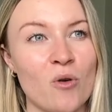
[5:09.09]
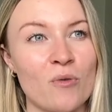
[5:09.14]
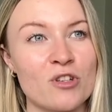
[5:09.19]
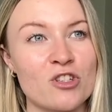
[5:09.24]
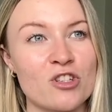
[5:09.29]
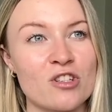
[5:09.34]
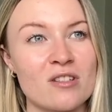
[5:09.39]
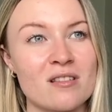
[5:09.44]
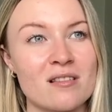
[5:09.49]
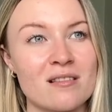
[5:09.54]

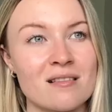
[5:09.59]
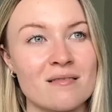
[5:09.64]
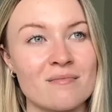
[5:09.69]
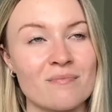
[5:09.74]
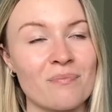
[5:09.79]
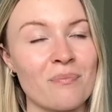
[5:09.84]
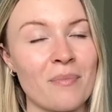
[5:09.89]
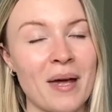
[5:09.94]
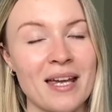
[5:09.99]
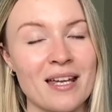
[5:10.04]
which is
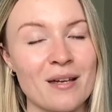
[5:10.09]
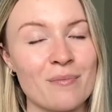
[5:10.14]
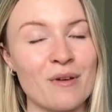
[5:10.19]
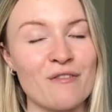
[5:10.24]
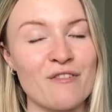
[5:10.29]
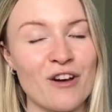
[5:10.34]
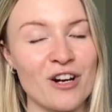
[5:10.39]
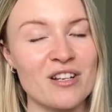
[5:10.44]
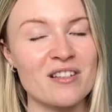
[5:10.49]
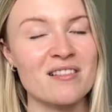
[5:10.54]
making me
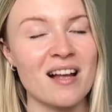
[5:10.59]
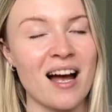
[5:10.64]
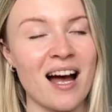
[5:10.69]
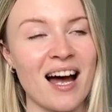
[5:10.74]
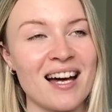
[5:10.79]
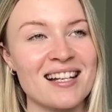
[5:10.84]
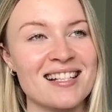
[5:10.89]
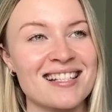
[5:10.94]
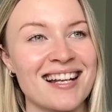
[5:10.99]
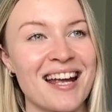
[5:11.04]
very
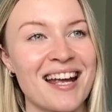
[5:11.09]
sad